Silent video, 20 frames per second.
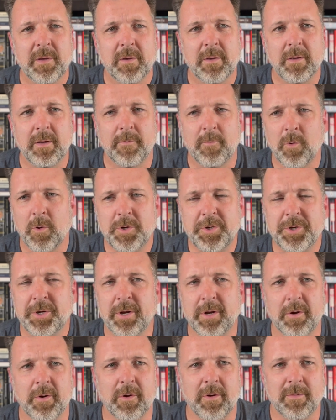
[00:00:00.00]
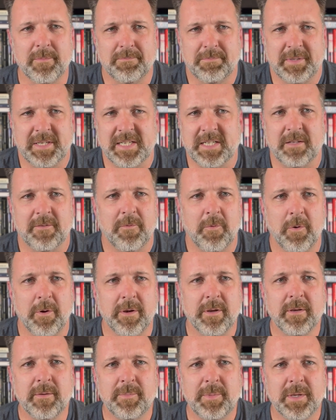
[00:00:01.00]
Of course you're going to go to
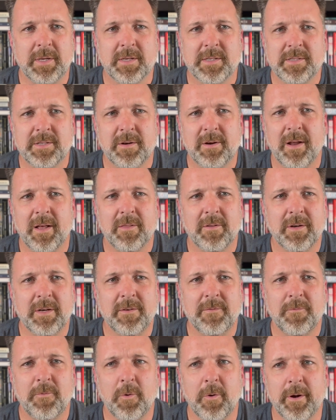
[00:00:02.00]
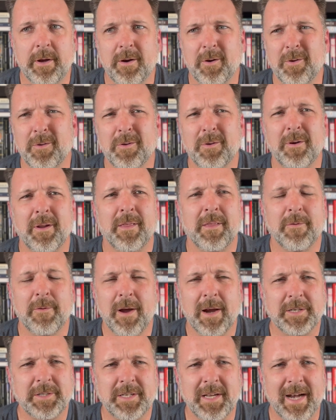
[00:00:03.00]
California because they're not looking for you, or they're
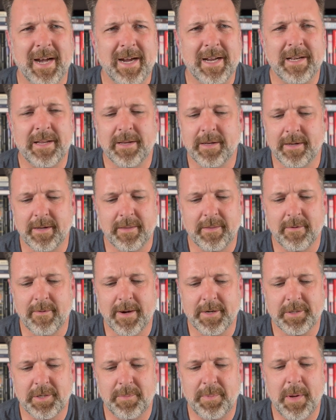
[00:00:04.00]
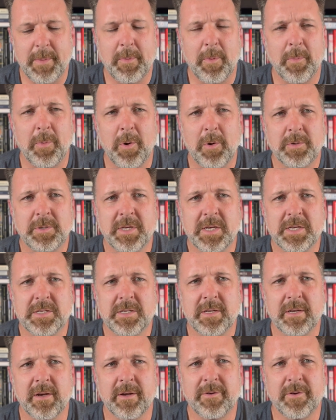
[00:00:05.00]
actually hiding, and they're actually people
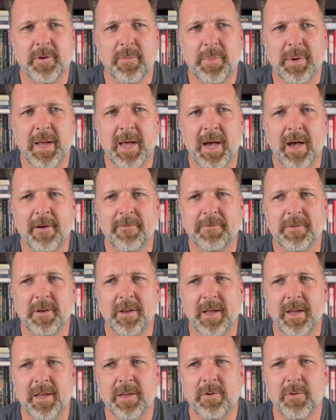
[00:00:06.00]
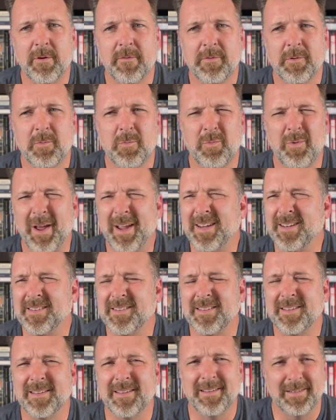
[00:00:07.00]
protesting on your behalf that, hey, you have the right
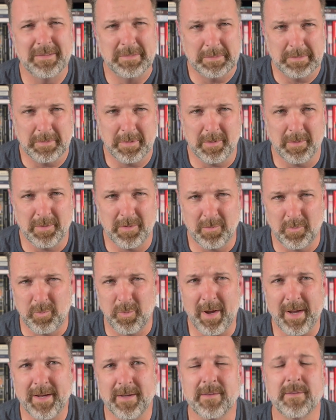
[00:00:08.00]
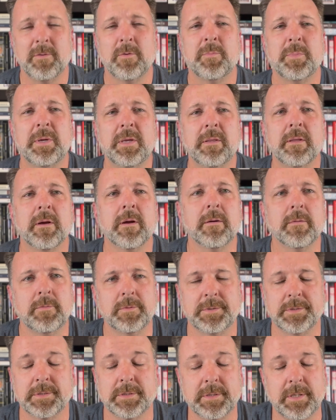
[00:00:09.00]
to be there,
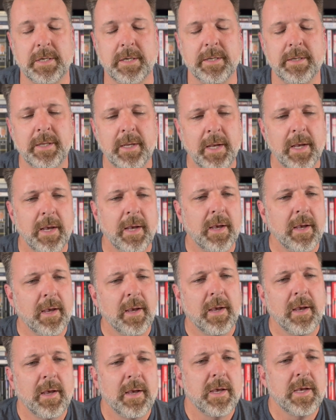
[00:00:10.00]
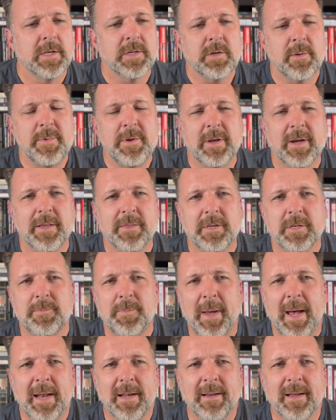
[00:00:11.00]
which is odd. So, I mean, you got these
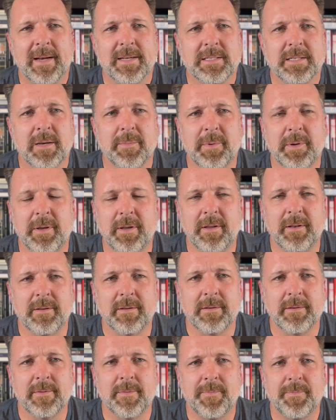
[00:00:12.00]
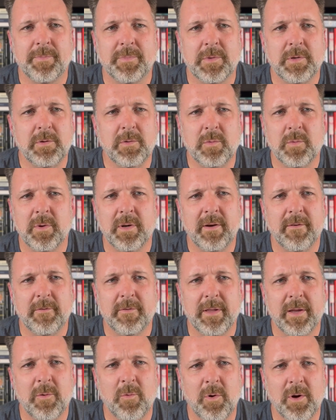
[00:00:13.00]
bad guys coming in, doing
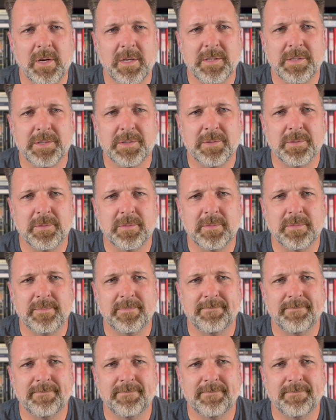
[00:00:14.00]
whatever they want to,